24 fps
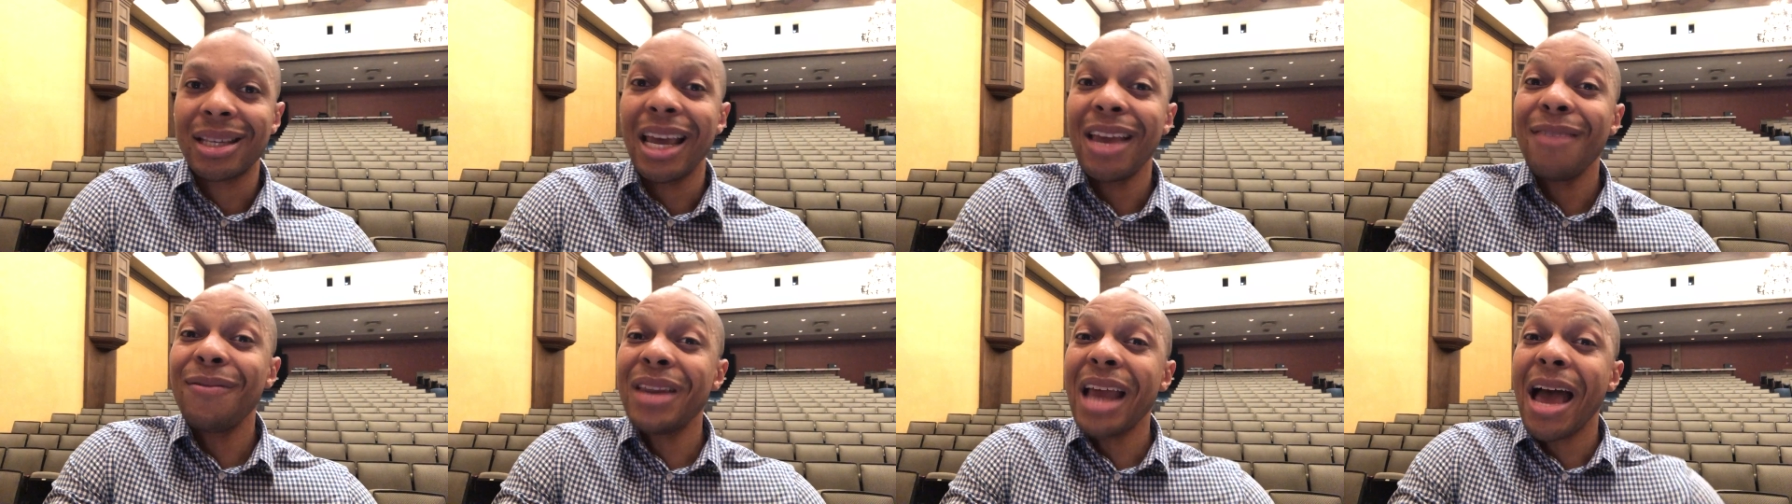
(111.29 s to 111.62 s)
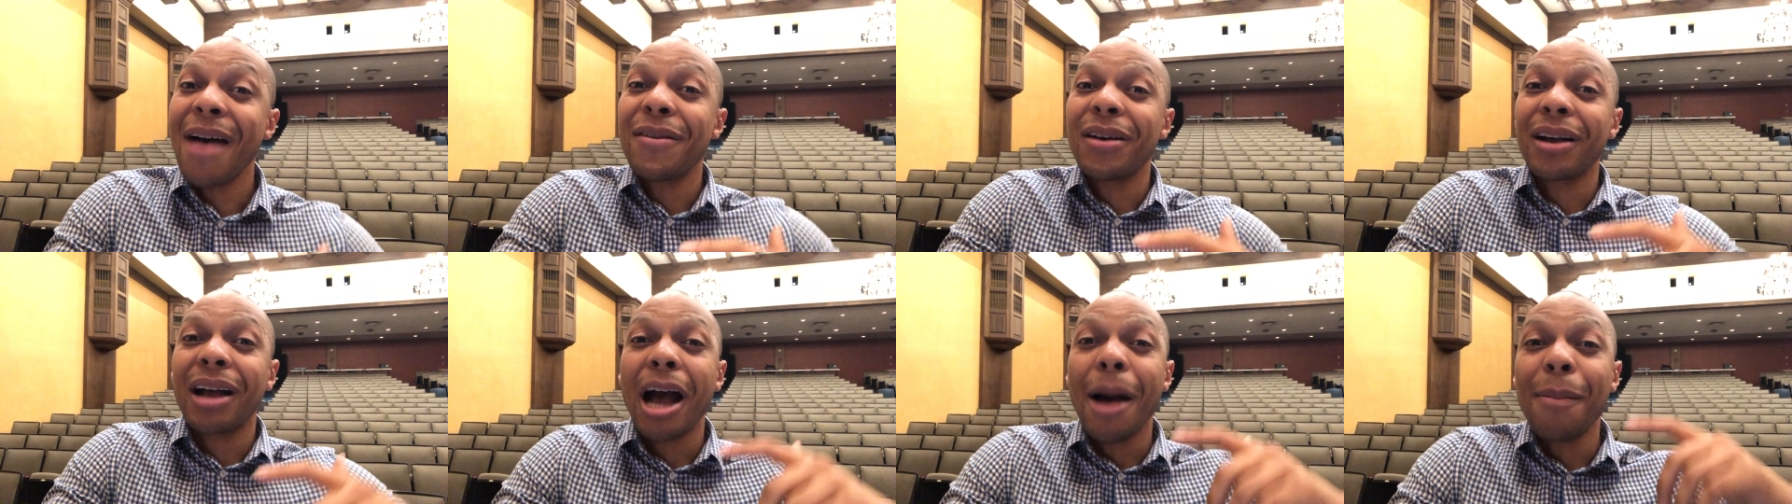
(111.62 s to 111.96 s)
I even
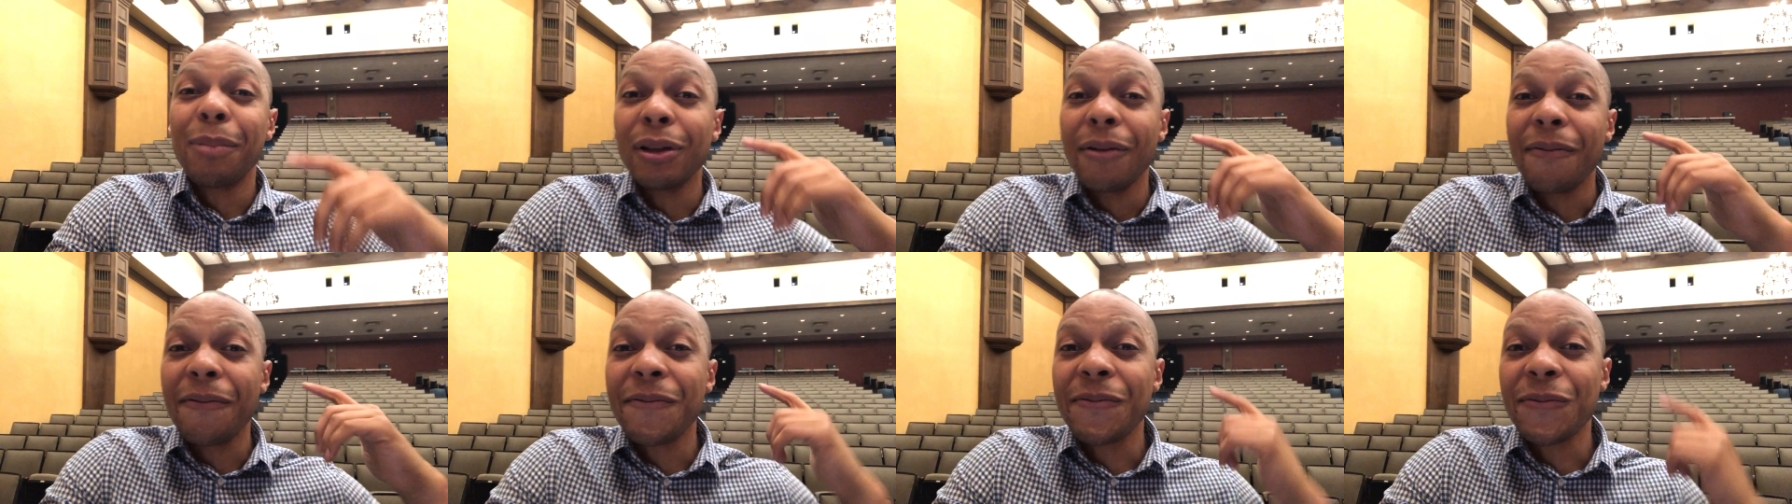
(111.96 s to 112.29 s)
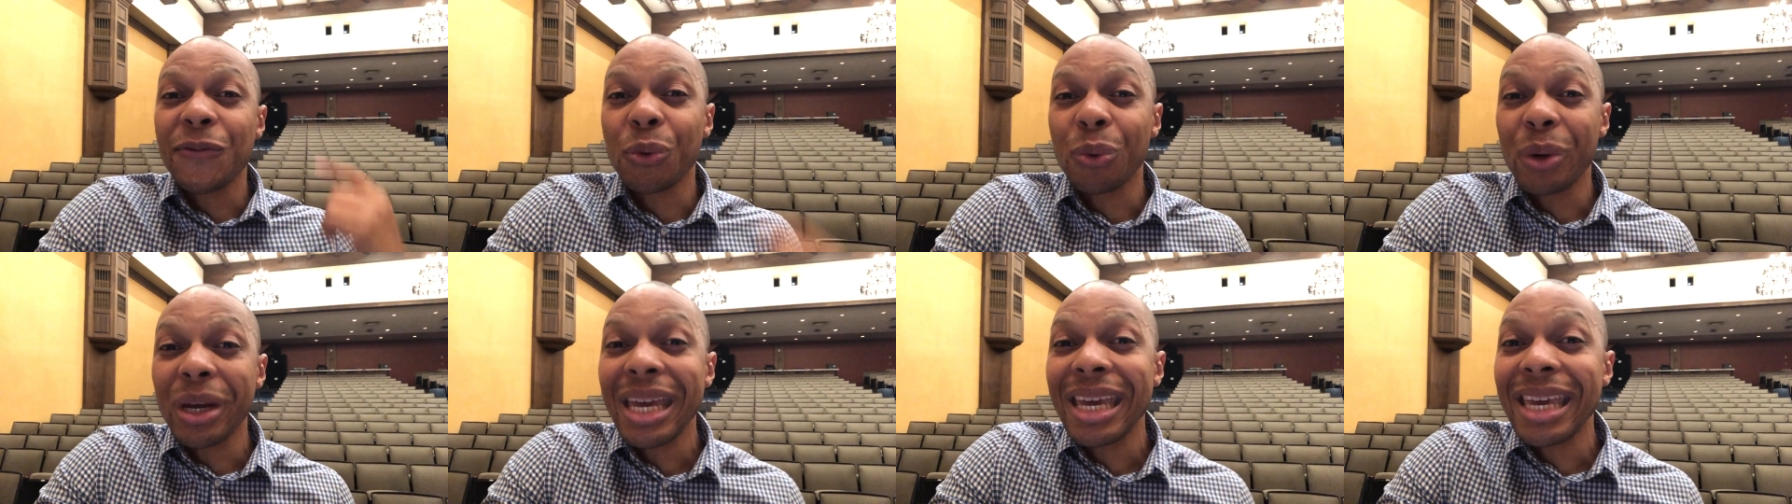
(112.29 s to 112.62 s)
have a couple of
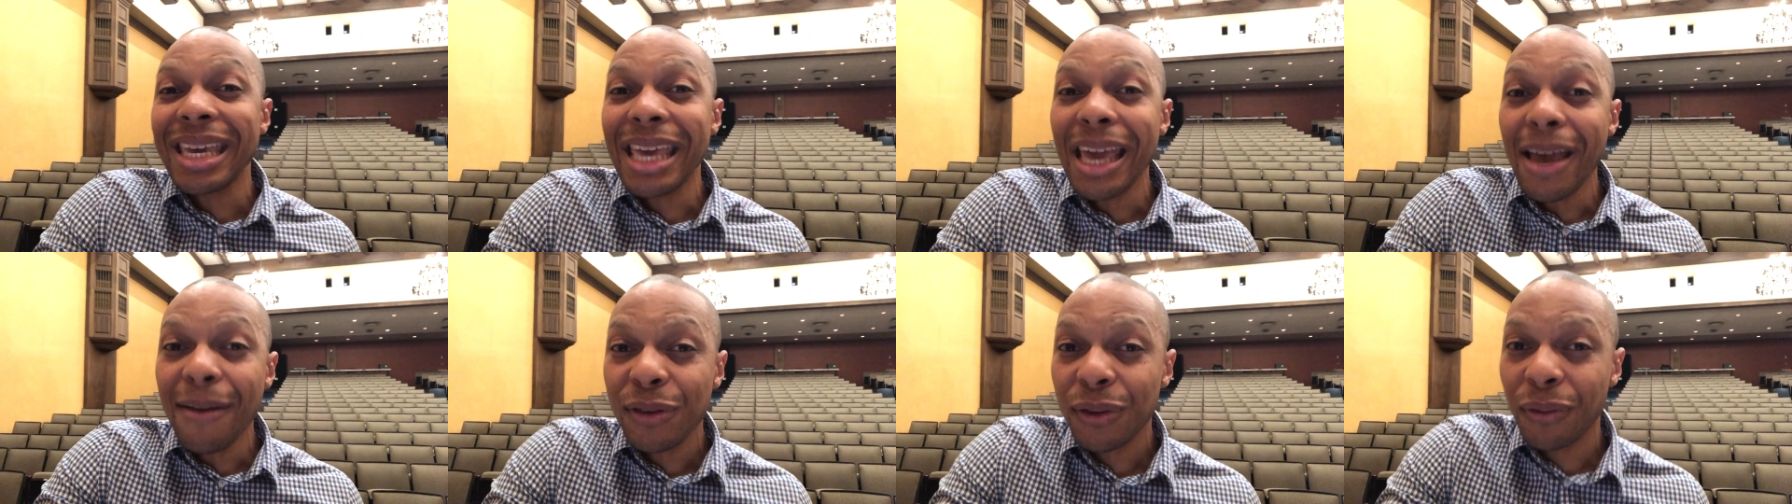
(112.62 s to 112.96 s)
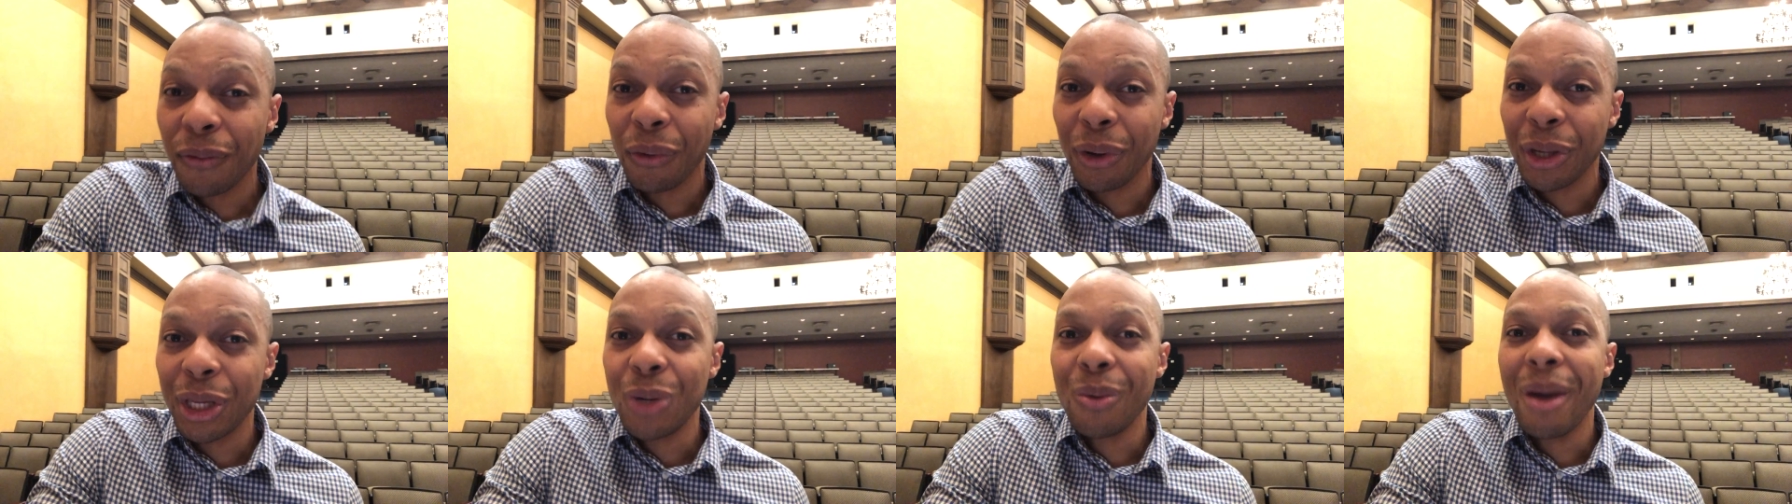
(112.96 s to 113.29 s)
free gifts
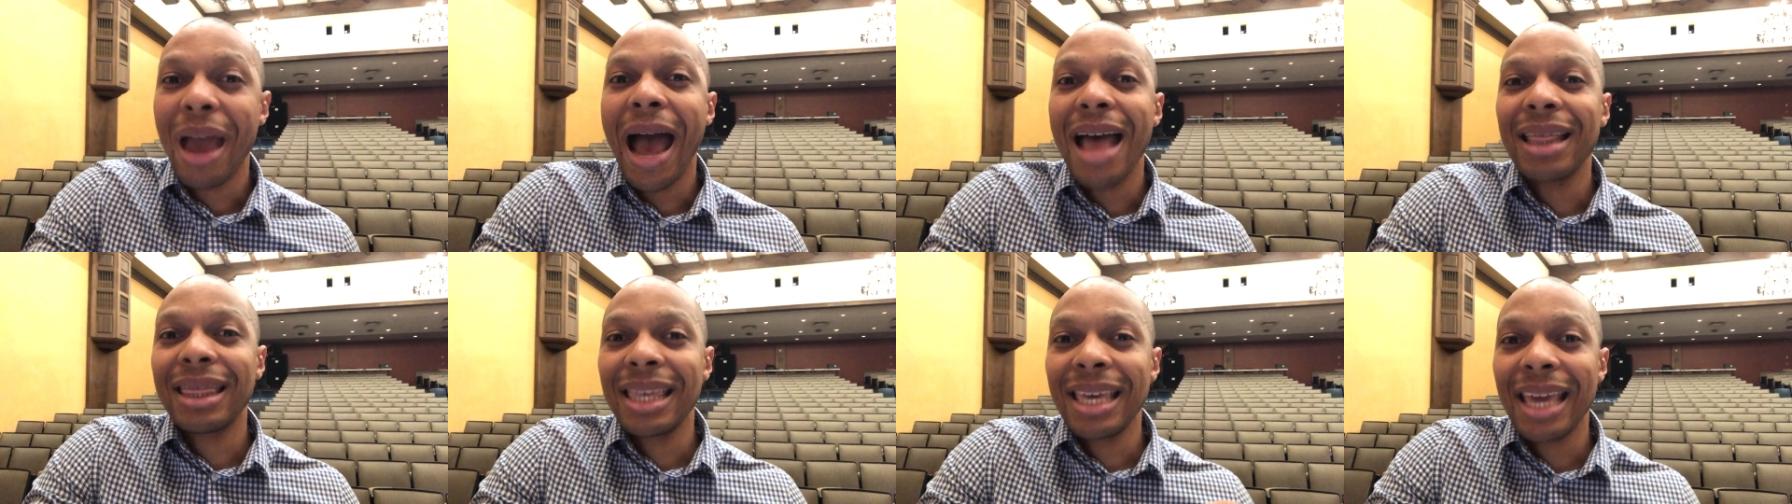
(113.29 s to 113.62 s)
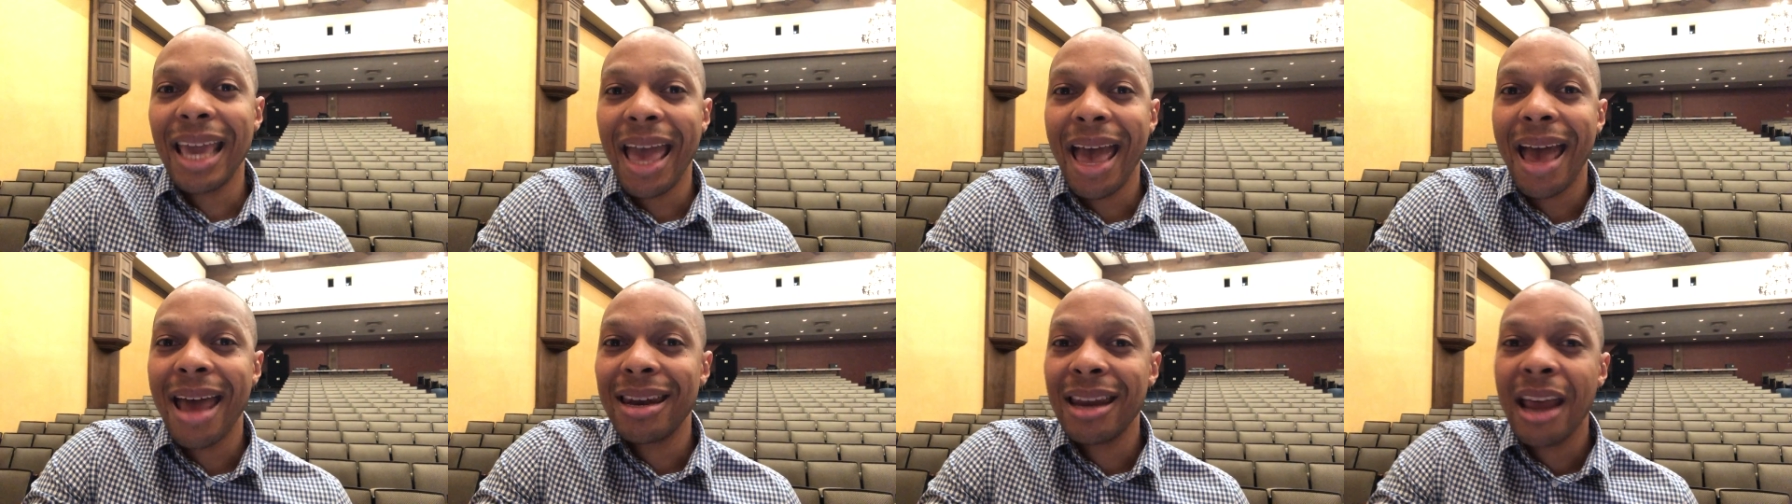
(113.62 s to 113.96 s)
for you at the
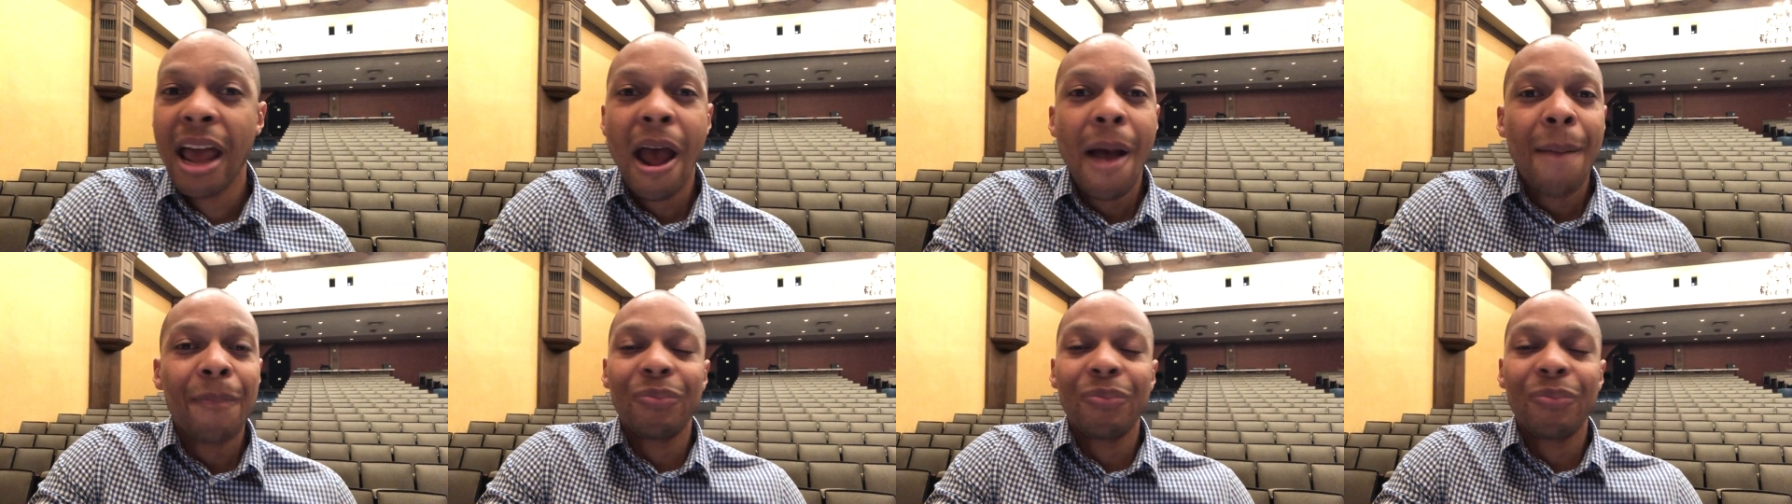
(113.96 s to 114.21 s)
end